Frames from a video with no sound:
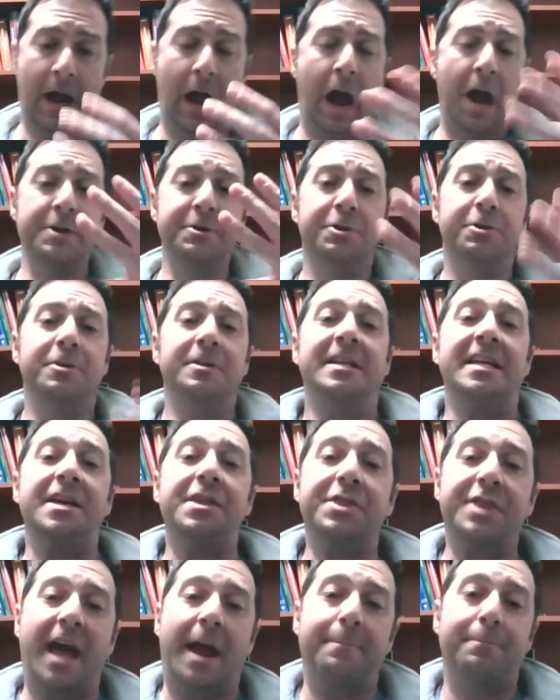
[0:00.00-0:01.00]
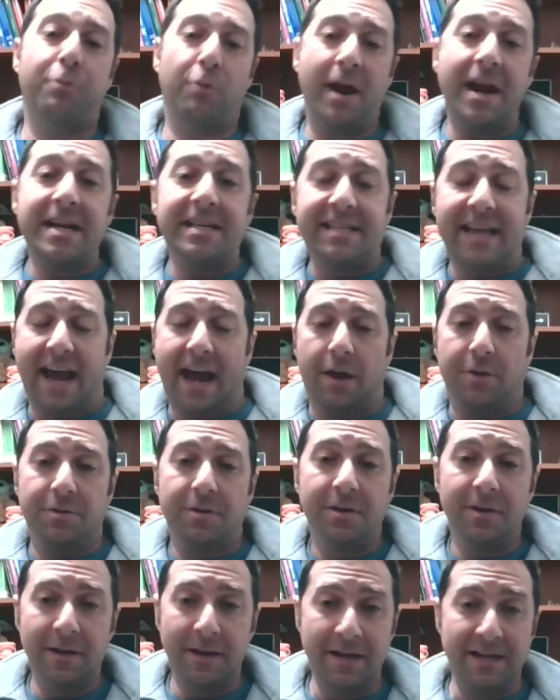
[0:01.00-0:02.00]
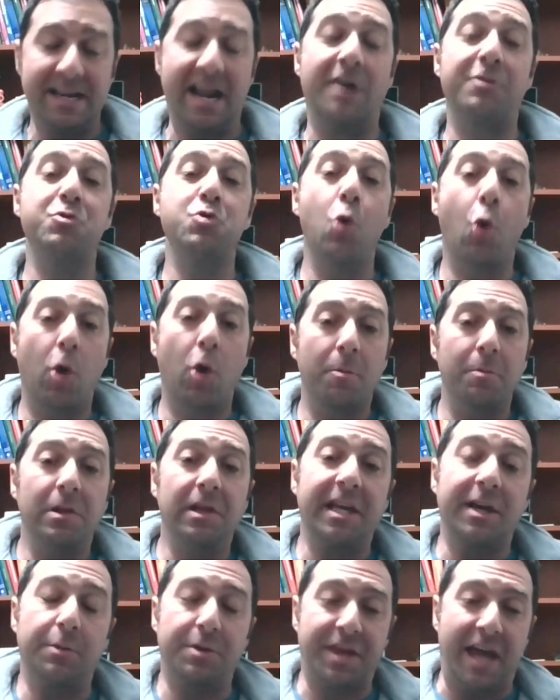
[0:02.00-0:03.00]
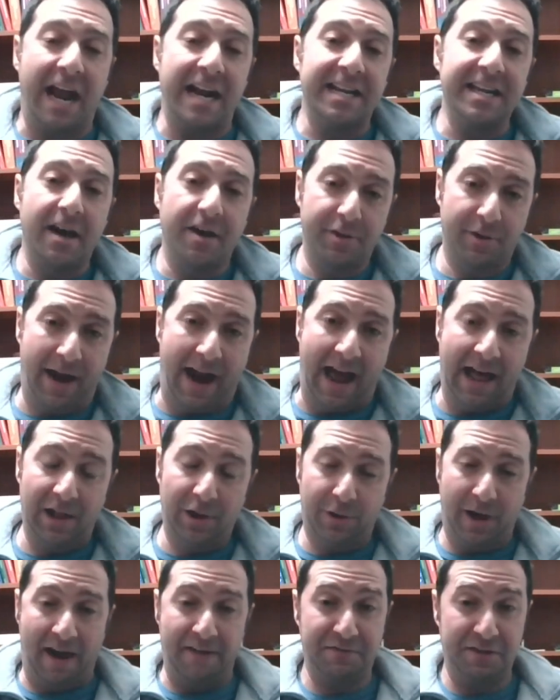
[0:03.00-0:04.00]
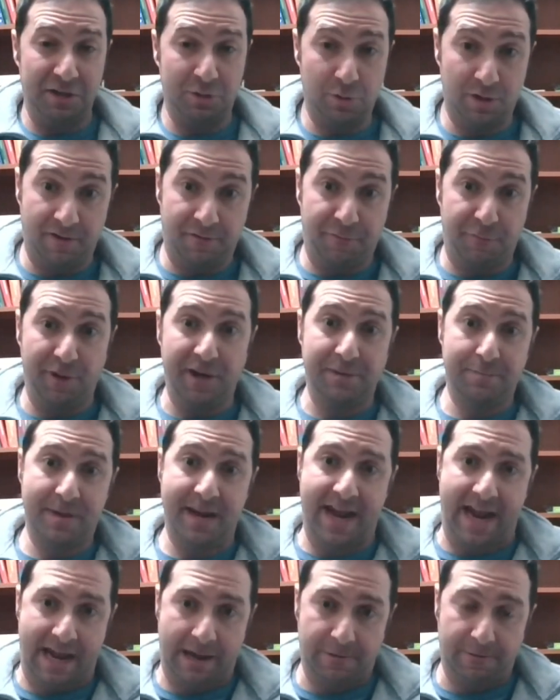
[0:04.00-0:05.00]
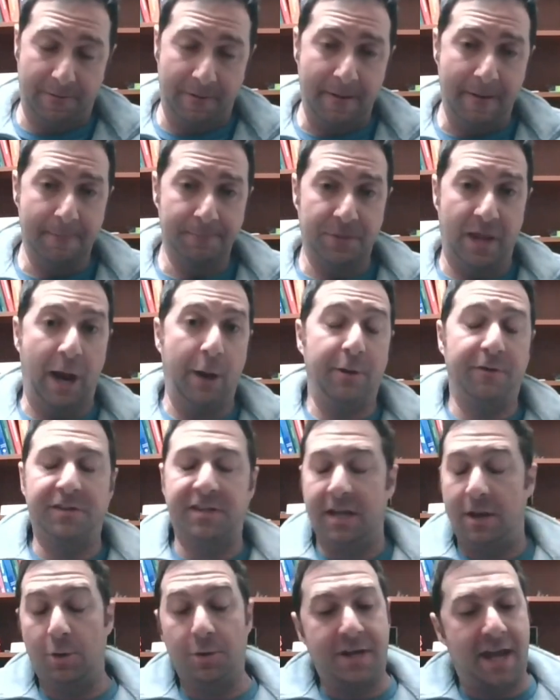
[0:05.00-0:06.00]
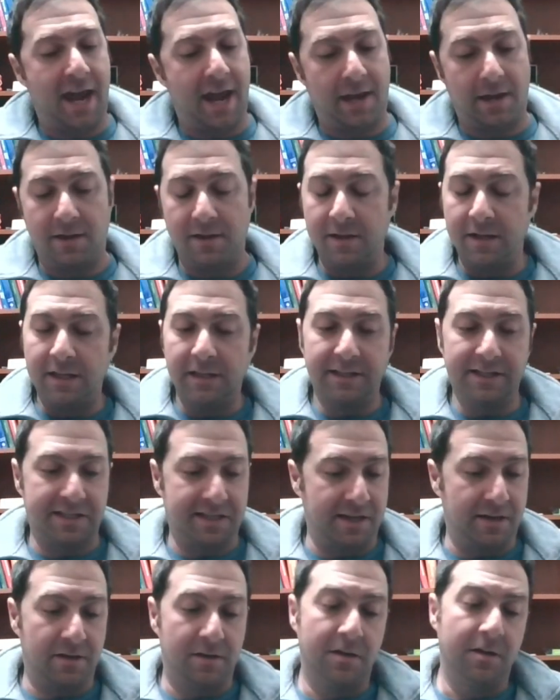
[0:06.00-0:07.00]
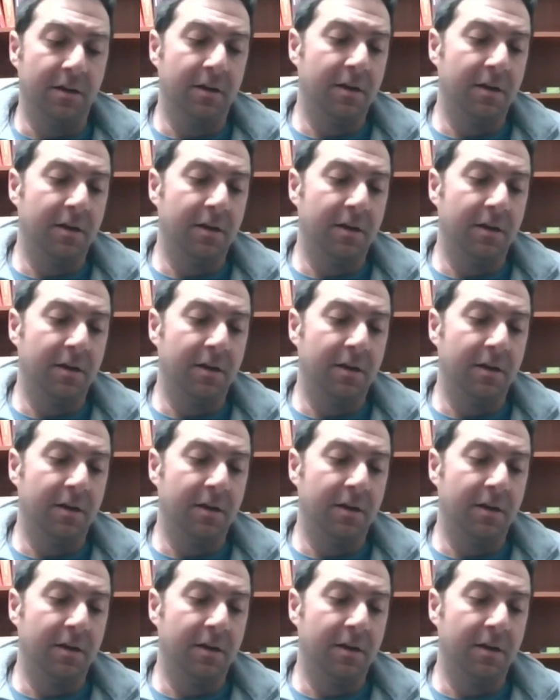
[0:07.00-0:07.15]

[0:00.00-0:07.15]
underneath that breakdown. Now, normally with any other allograft, this would have freaked me out. I would have said, okay, listen,